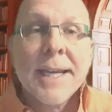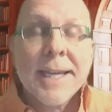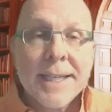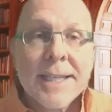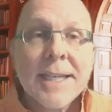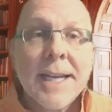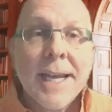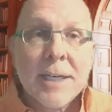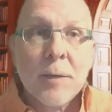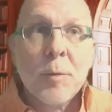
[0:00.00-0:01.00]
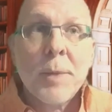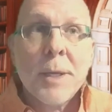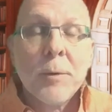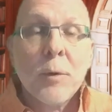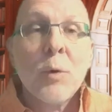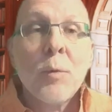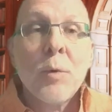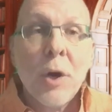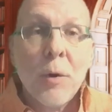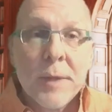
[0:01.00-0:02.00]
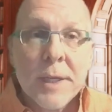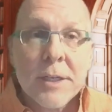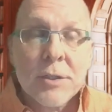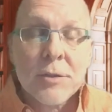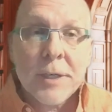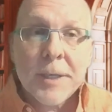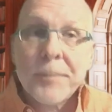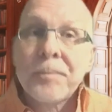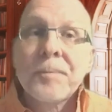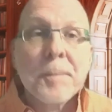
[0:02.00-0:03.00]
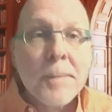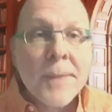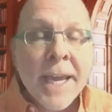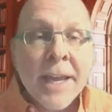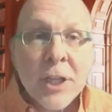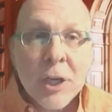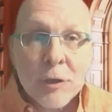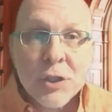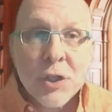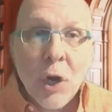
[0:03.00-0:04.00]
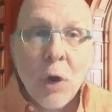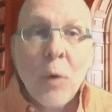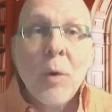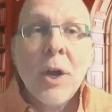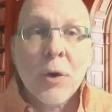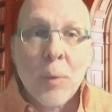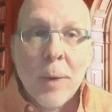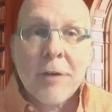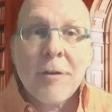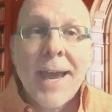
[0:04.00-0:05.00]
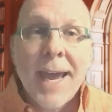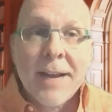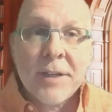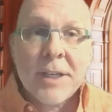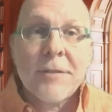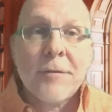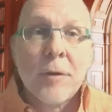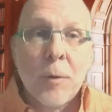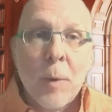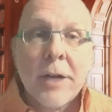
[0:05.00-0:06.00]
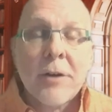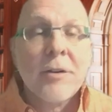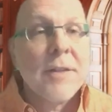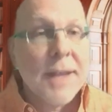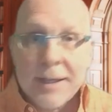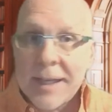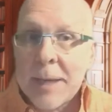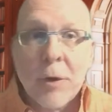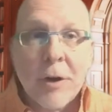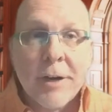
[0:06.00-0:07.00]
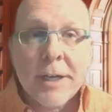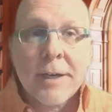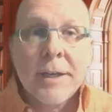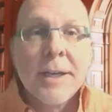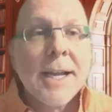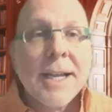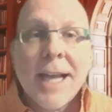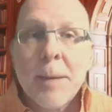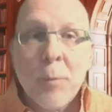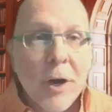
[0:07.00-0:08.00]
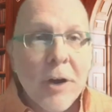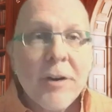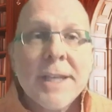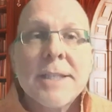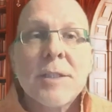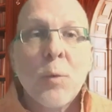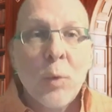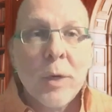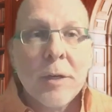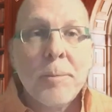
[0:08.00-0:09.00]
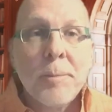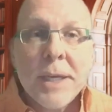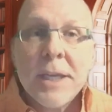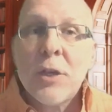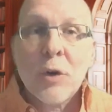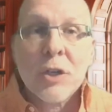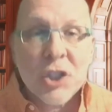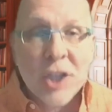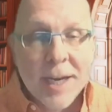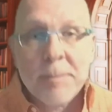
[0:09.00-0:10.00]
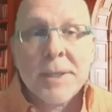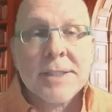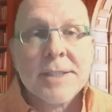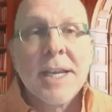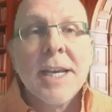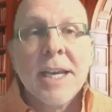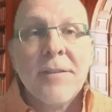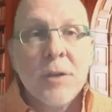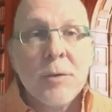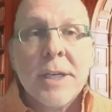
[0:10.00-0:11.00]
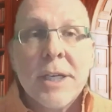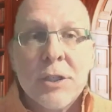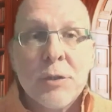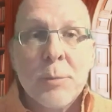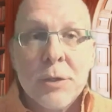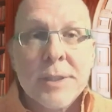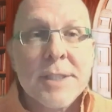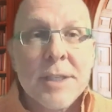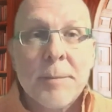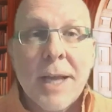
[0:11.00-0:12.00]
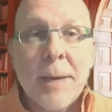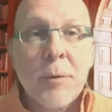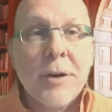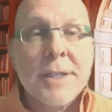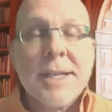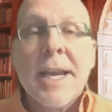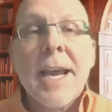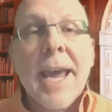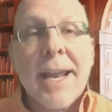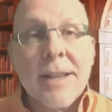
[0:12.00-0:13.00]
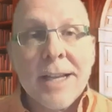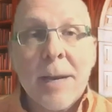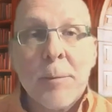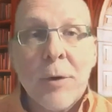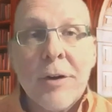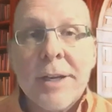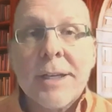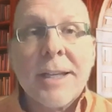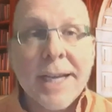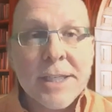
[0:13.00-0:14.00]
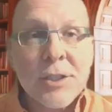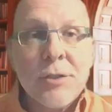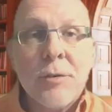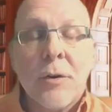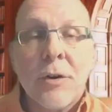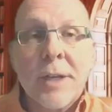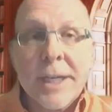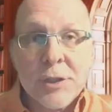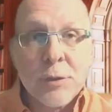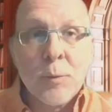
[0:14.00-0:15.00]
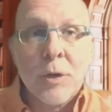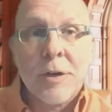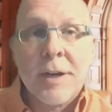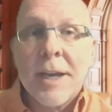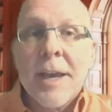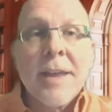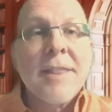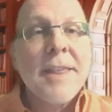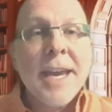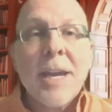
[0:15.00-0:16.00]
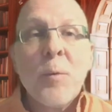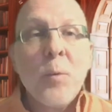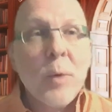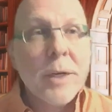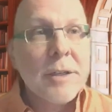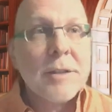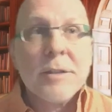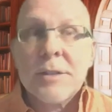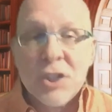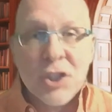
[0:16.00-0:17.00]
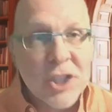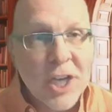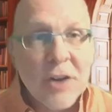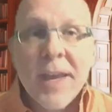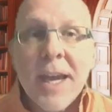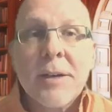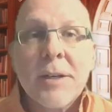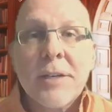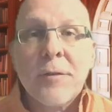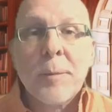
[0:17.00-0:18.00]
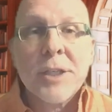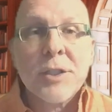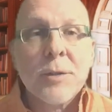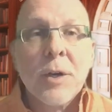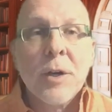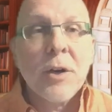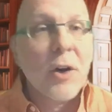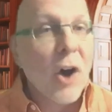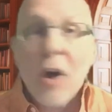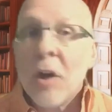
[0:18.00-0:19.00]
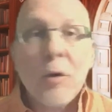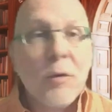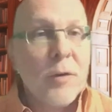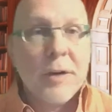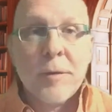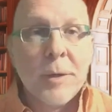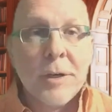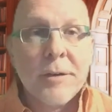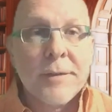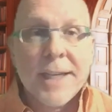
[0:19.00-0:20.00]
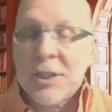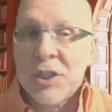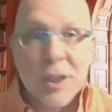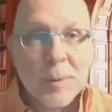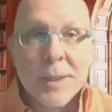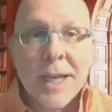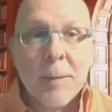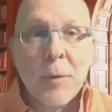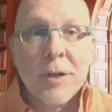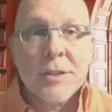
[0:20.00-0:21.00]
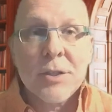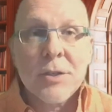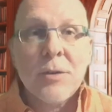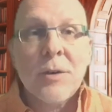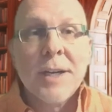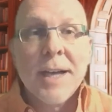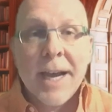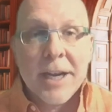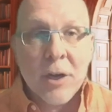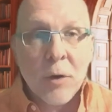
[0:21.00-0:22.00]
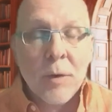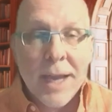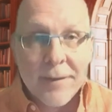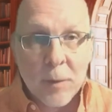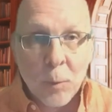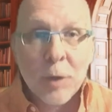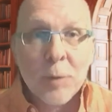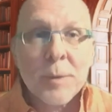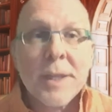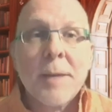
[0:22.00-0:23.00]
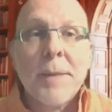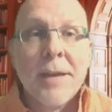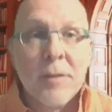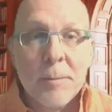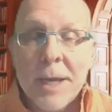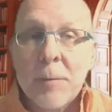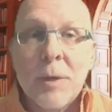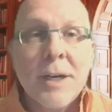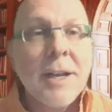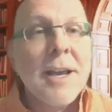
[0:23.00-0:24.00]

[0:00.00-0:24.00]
get connected with people who know the industry. And there is no greater advocate for a writer than a librarian. Librarians will be your champions. If you can get your book in some libraries and the librarian likes you or likes your work, they will share that information all over everywhere. That's just what librarians do. I know, having worked with them, having been one,